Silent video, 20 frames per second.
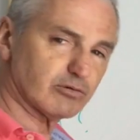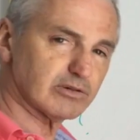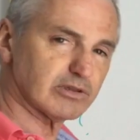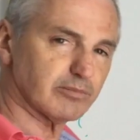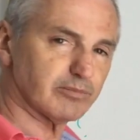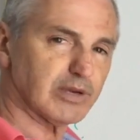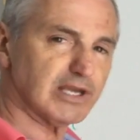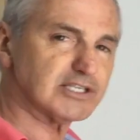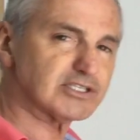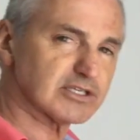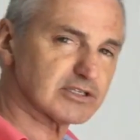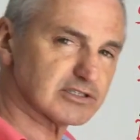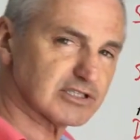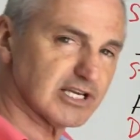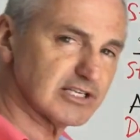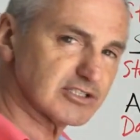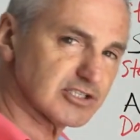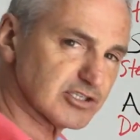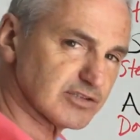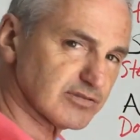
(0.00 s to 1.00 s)
with the basic
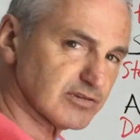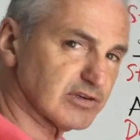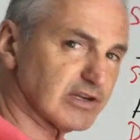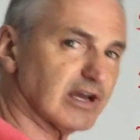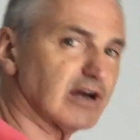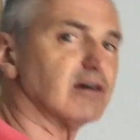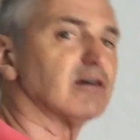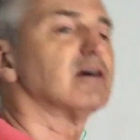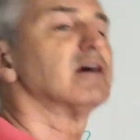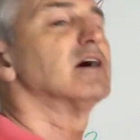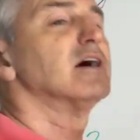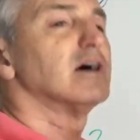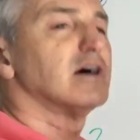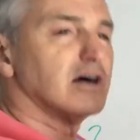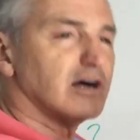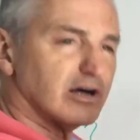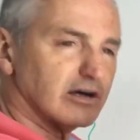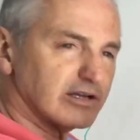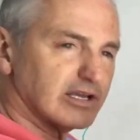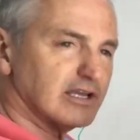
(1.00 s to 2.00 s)
tenses for now.
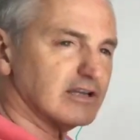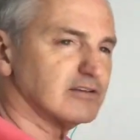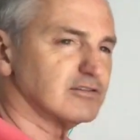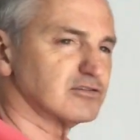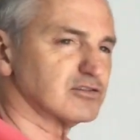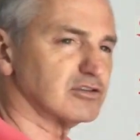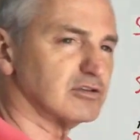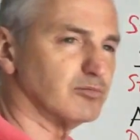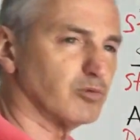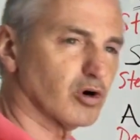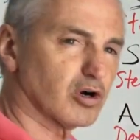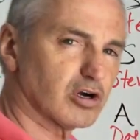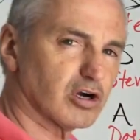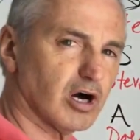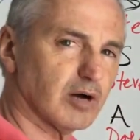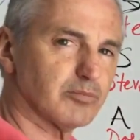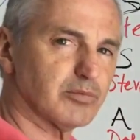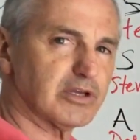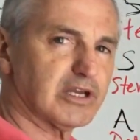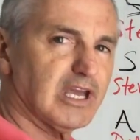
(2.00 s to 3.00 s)
I'll get into the more
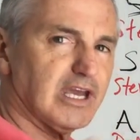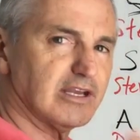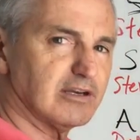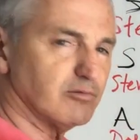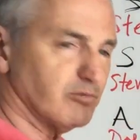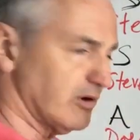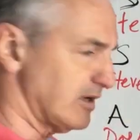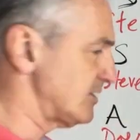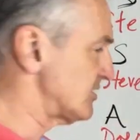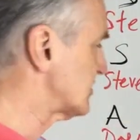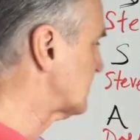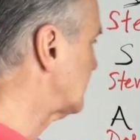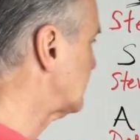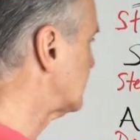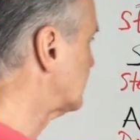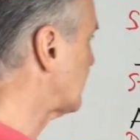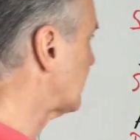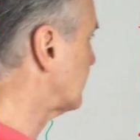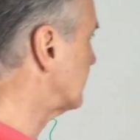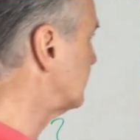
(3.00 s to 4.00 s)
complicated ones
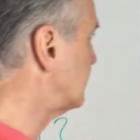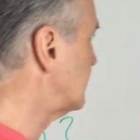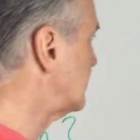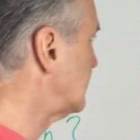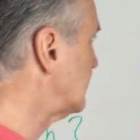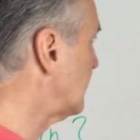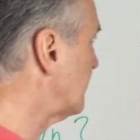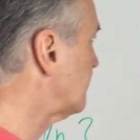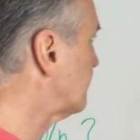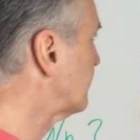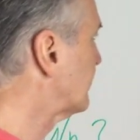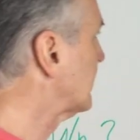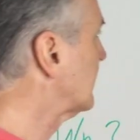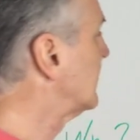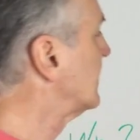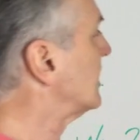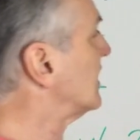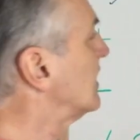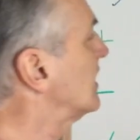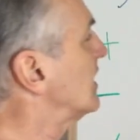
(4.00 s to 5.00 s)
in another video.
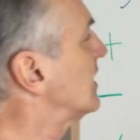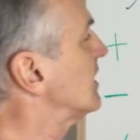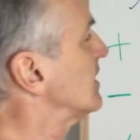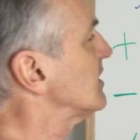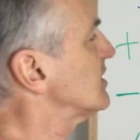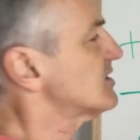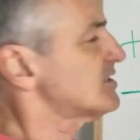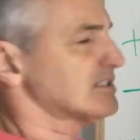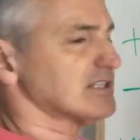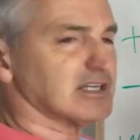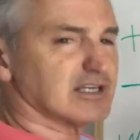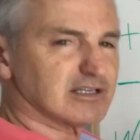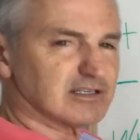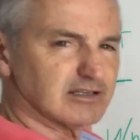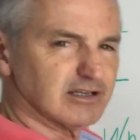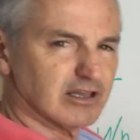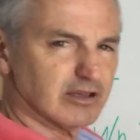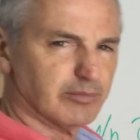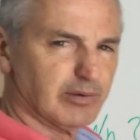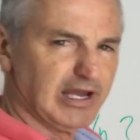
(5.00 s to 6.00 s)
Let's stick it
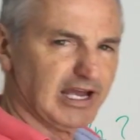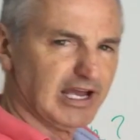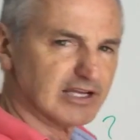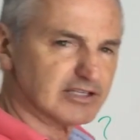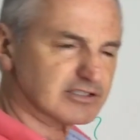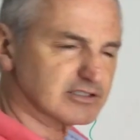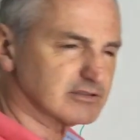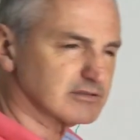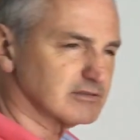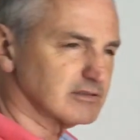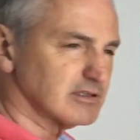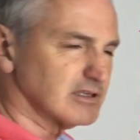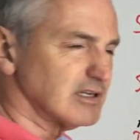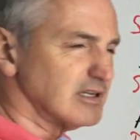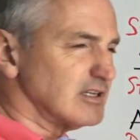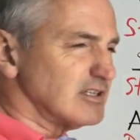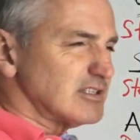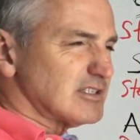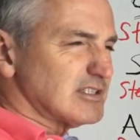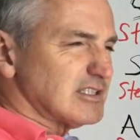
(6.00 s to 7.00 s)
into the past.
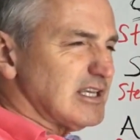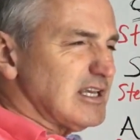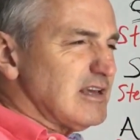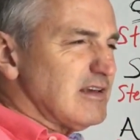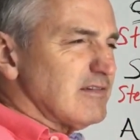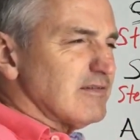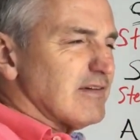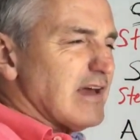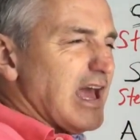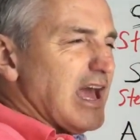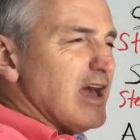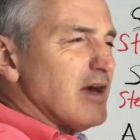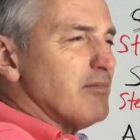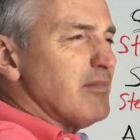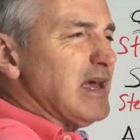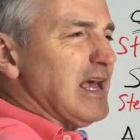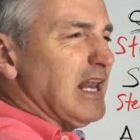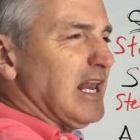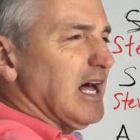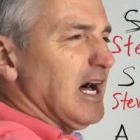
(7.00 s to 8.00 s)
Steve
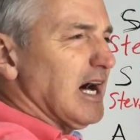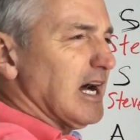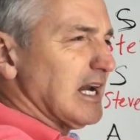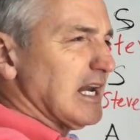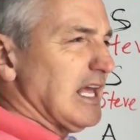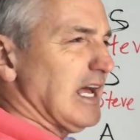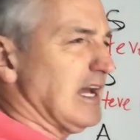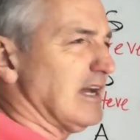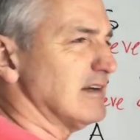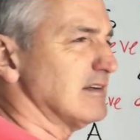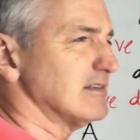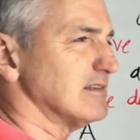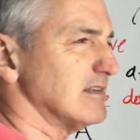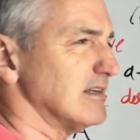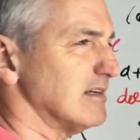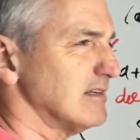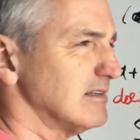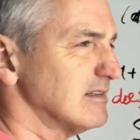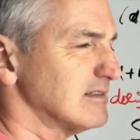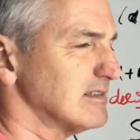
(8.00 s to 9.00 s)
aimait l'anglais.
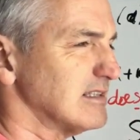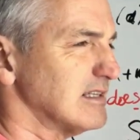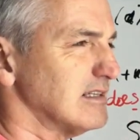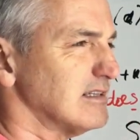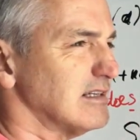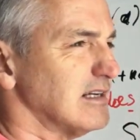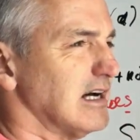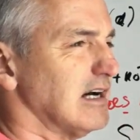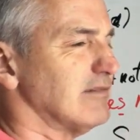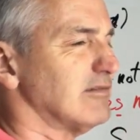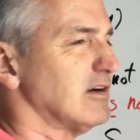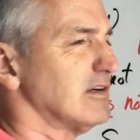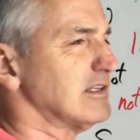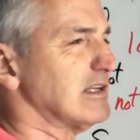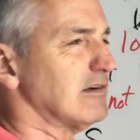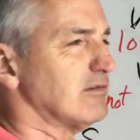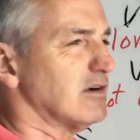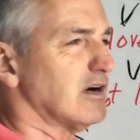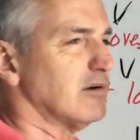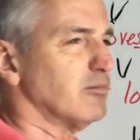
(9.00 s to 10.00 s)
Avant
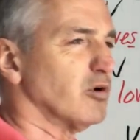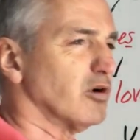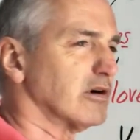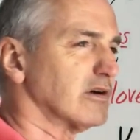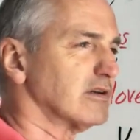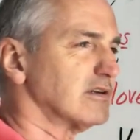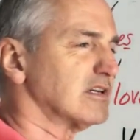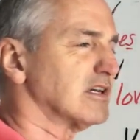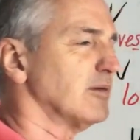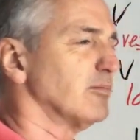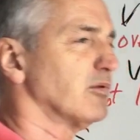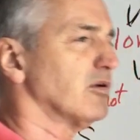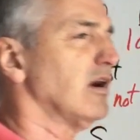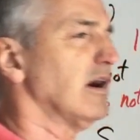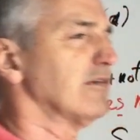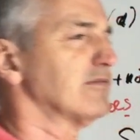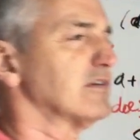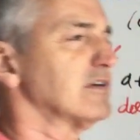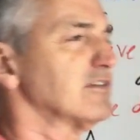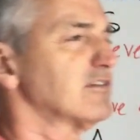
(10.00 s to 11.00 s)
d'avoir Morgan comme
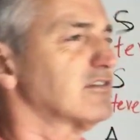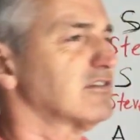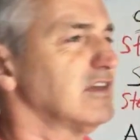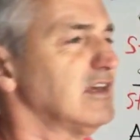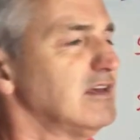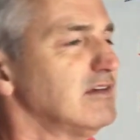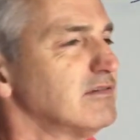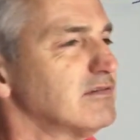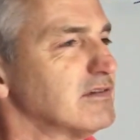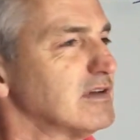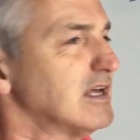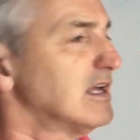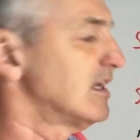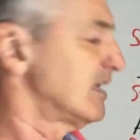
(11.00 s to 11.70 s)
prof. Steve,